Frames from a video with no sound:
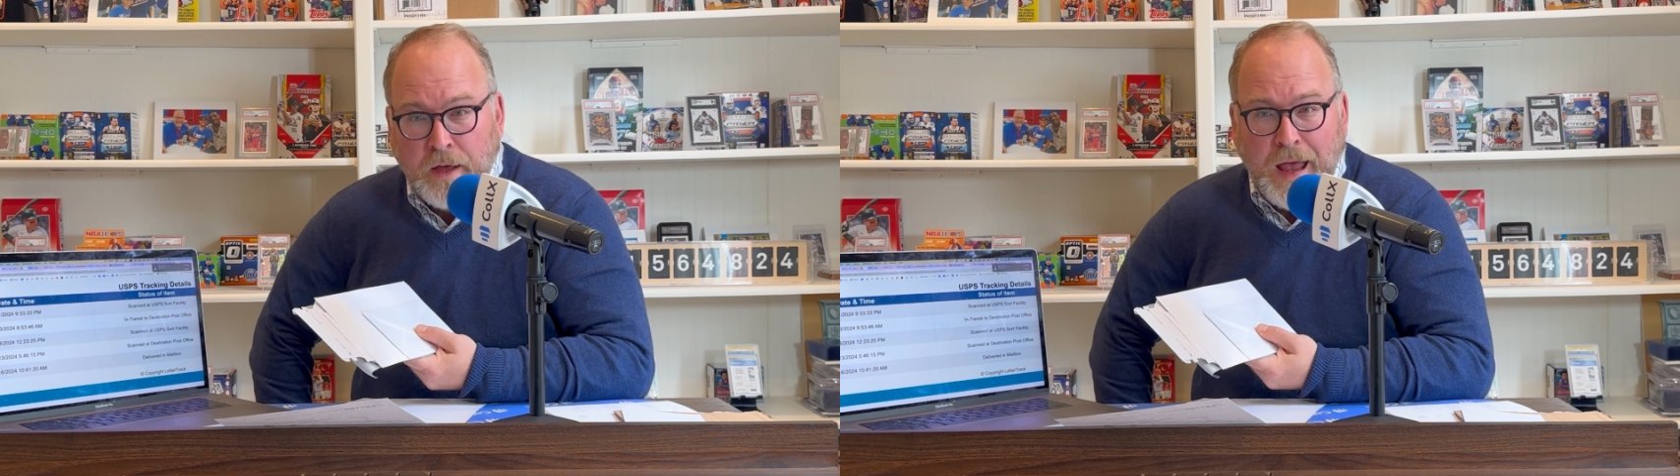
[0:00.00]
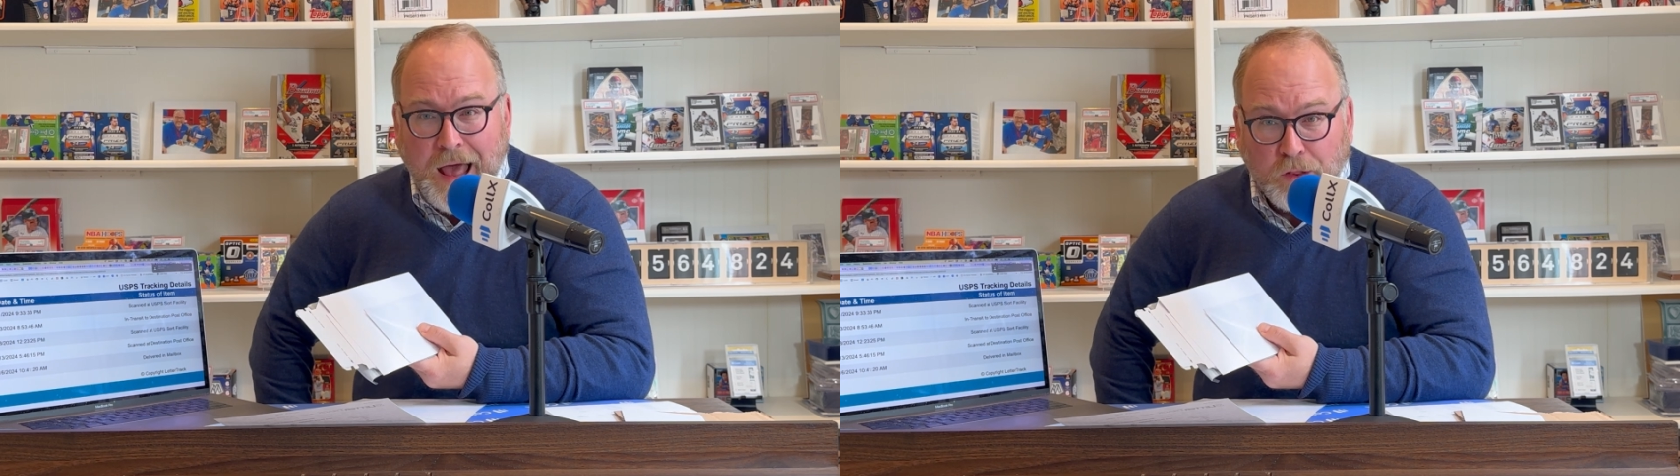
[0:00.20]

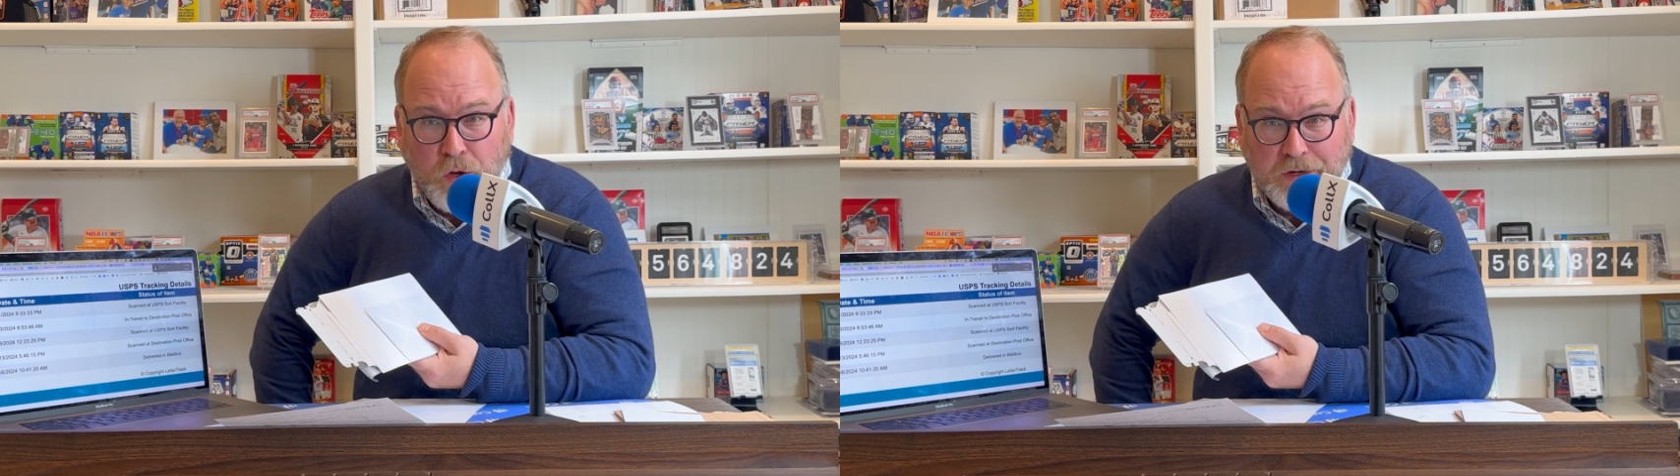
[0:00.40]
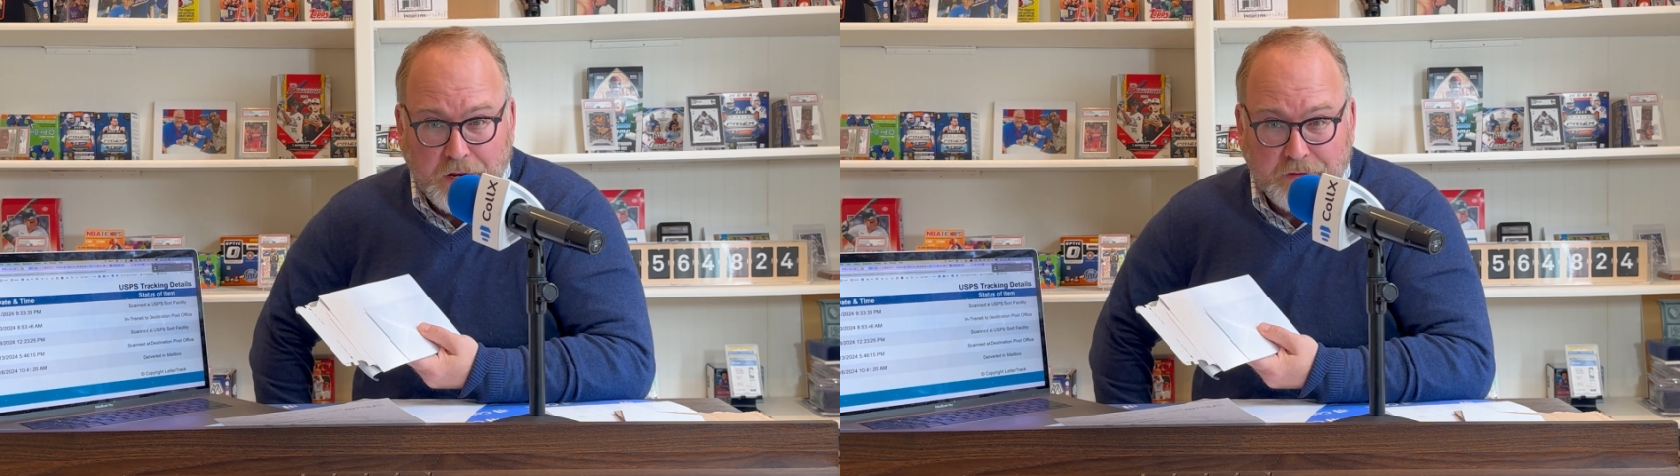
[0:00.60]
How
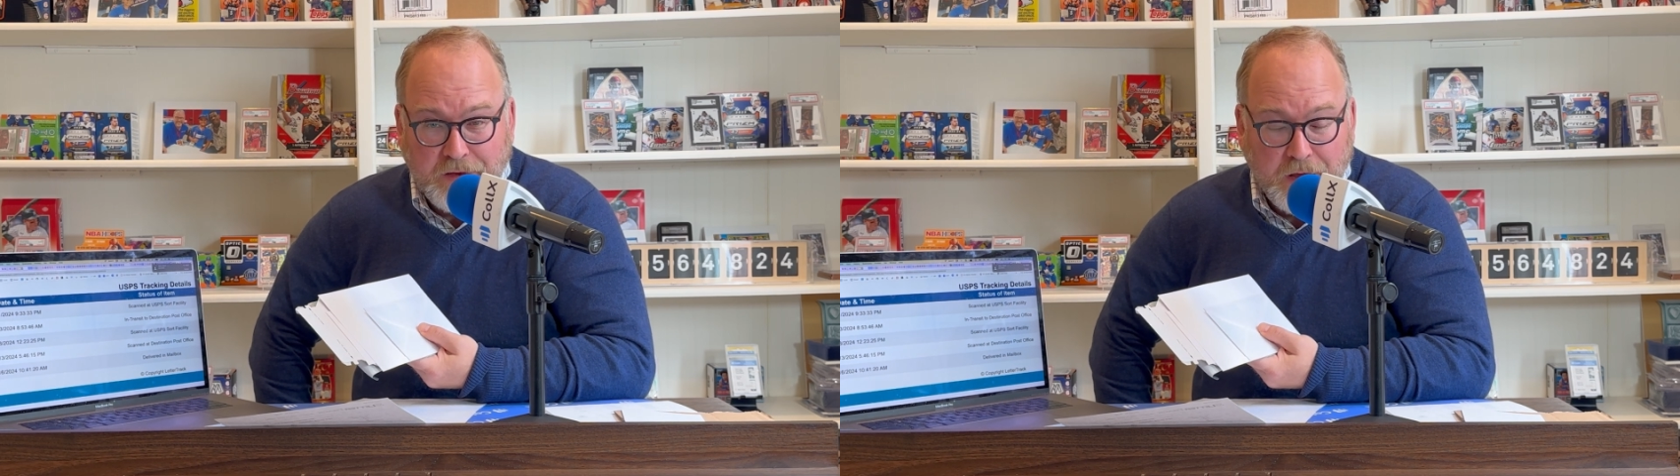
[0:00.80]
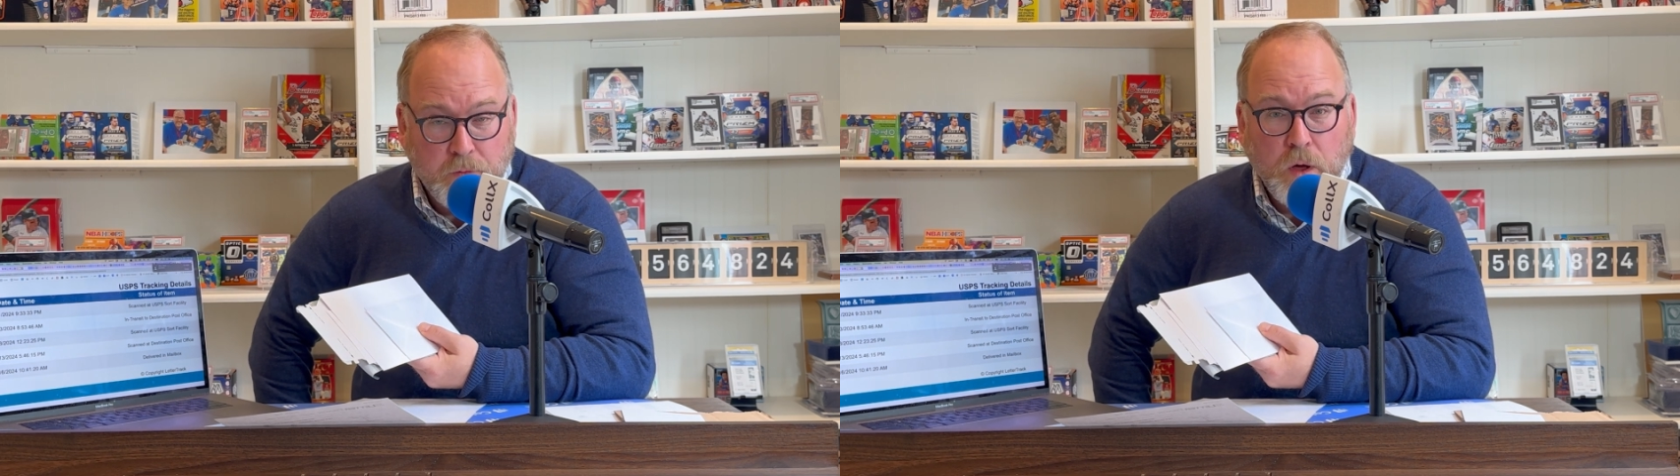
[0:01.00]
long did it
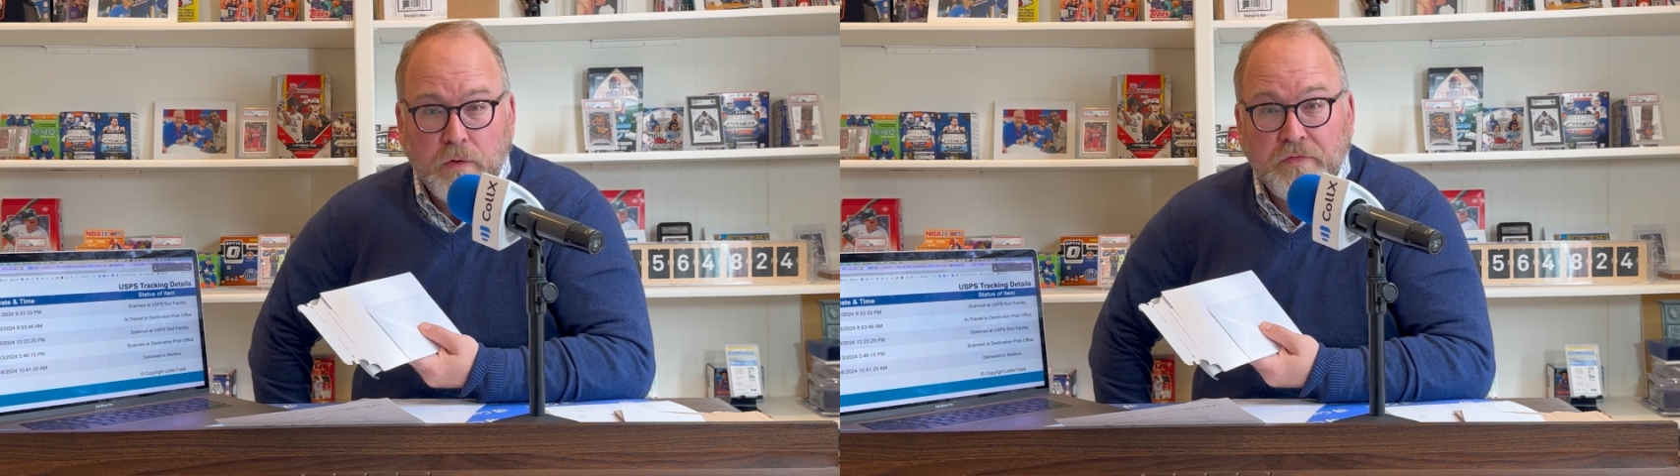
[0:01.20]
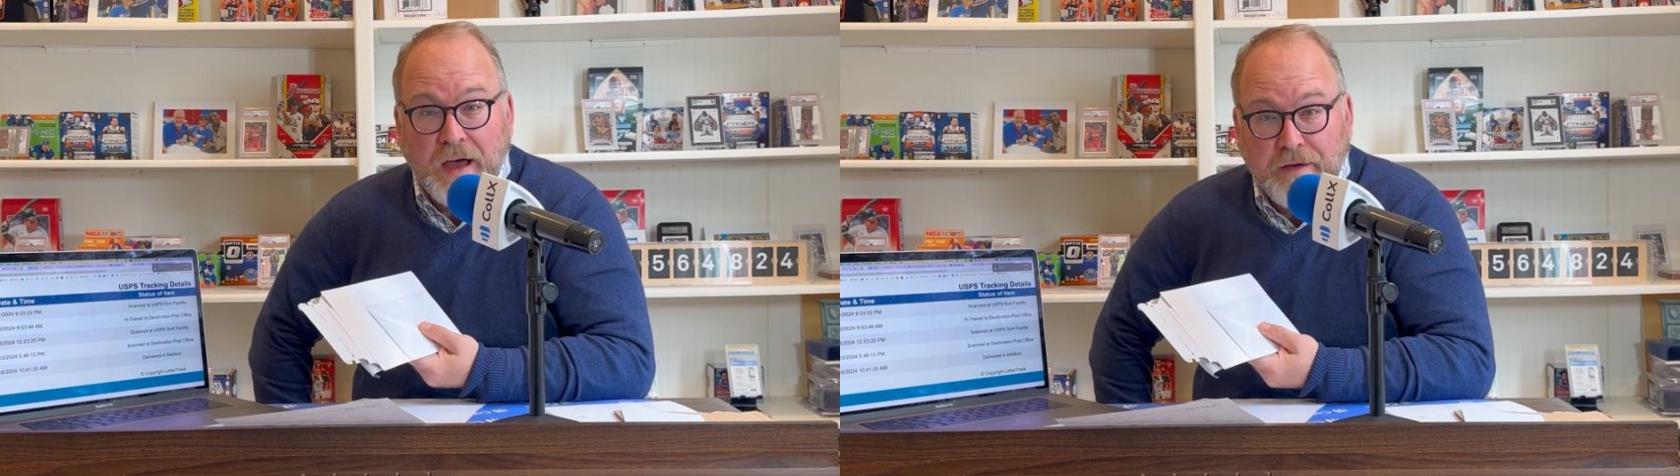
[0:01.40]
take? Well,
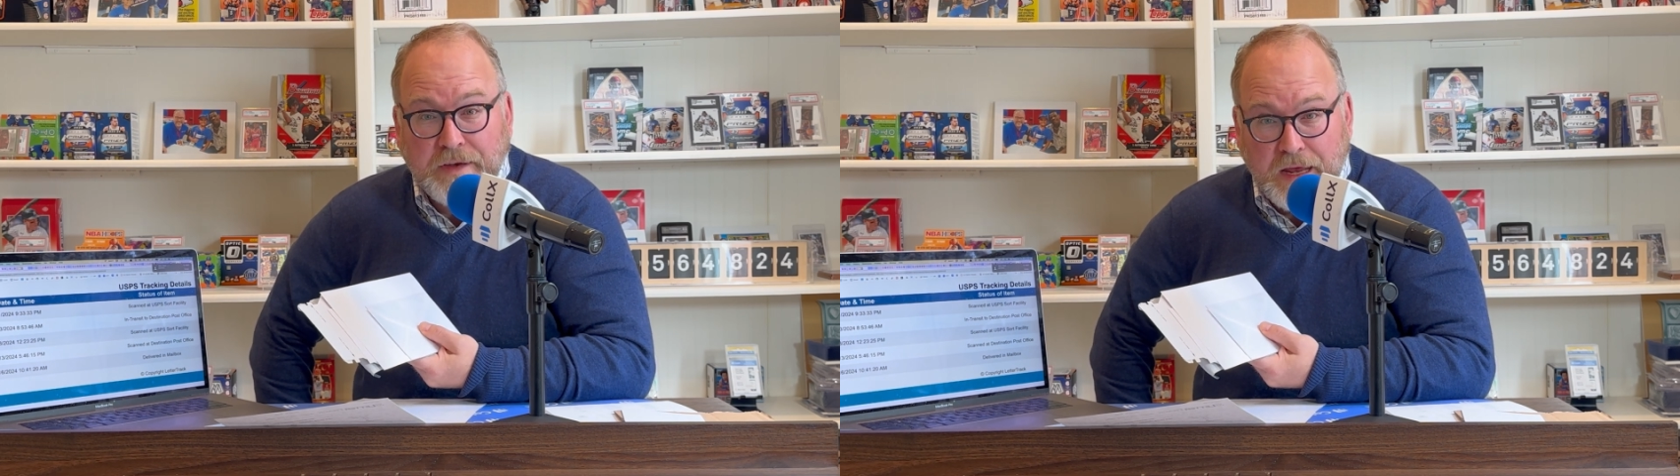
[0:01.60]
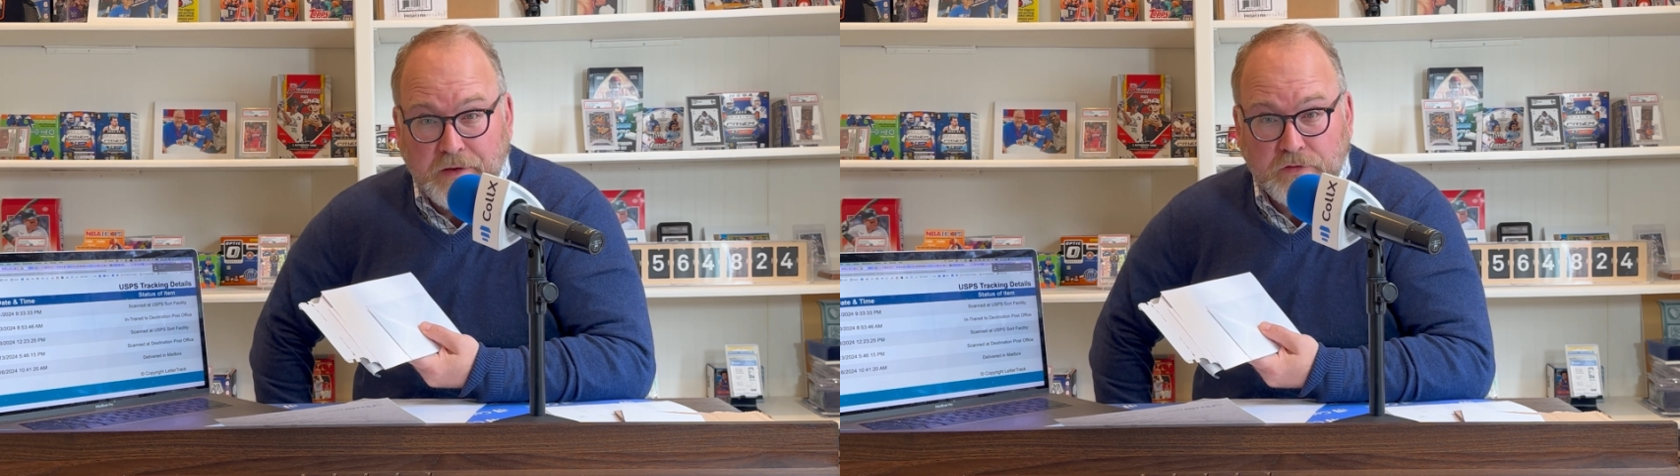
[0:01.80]
5
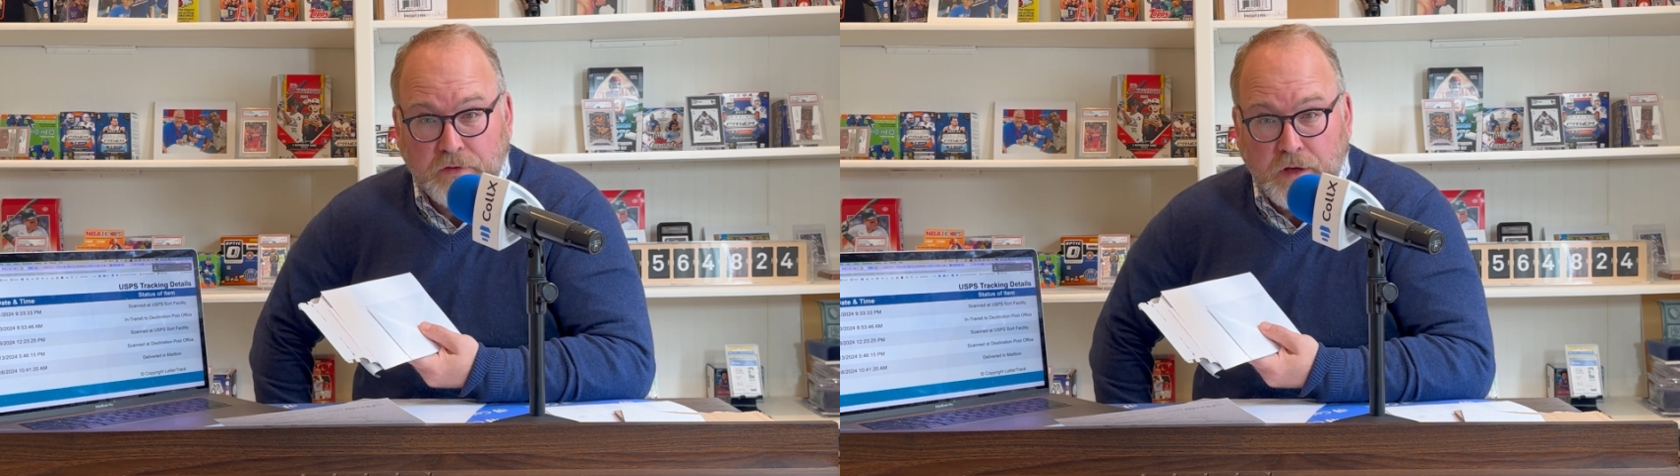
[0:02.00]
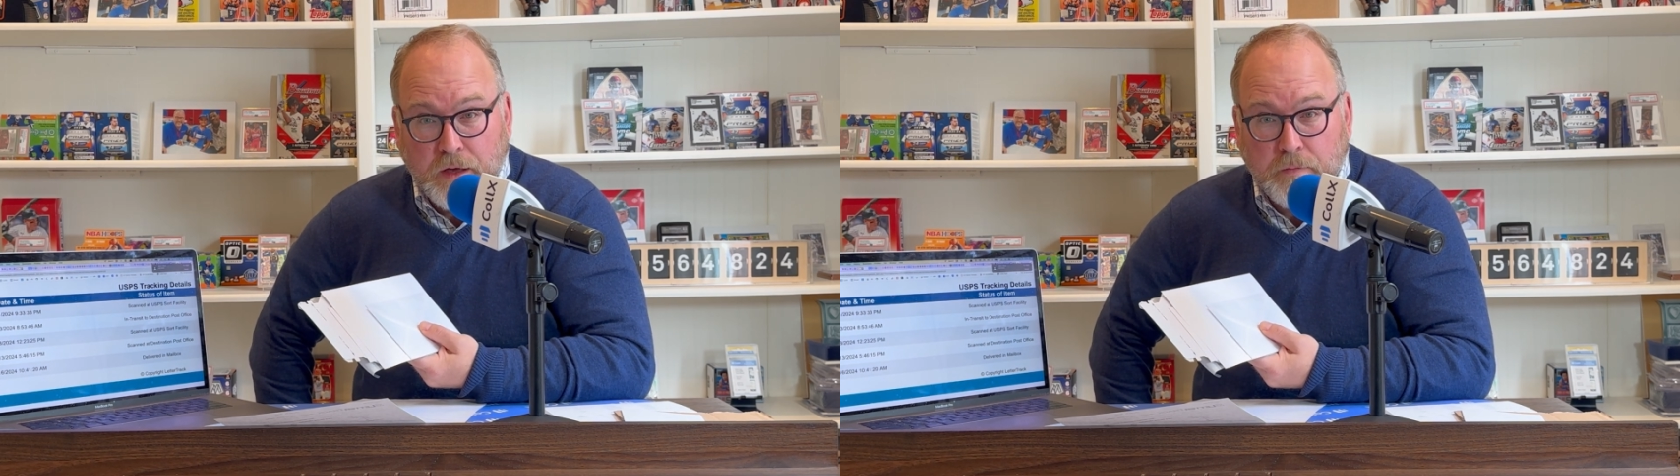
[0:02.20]
days